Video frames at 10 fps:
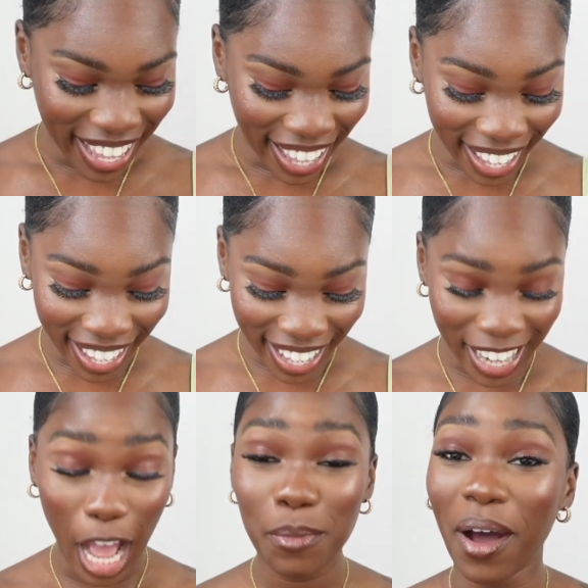And
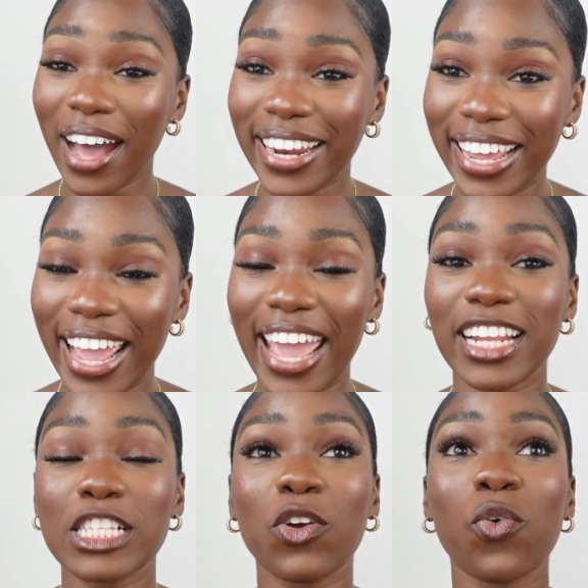I bought it. And
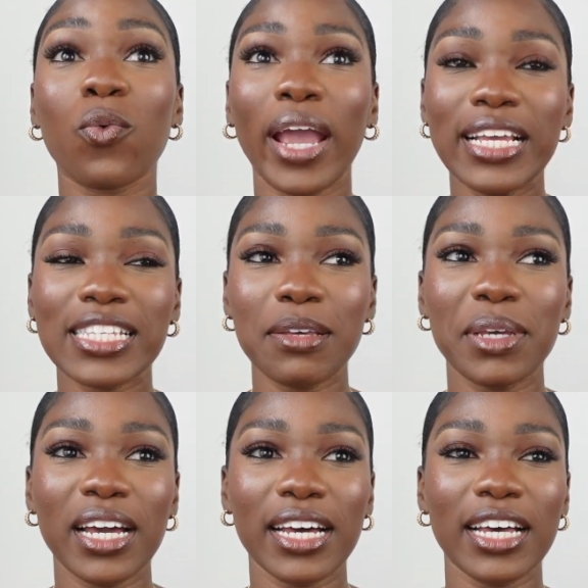it's crazy
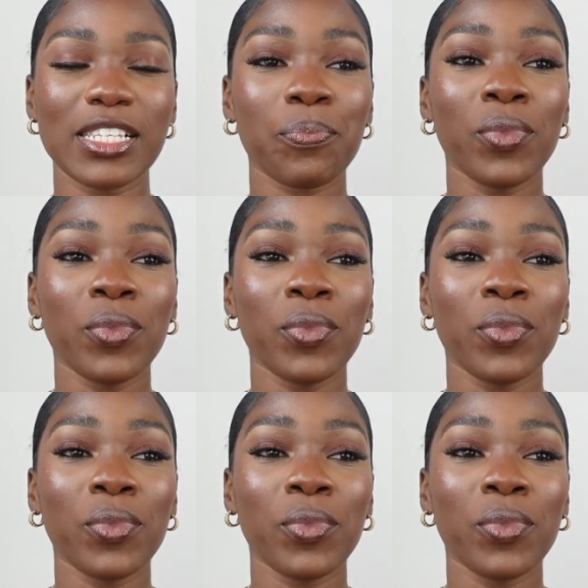because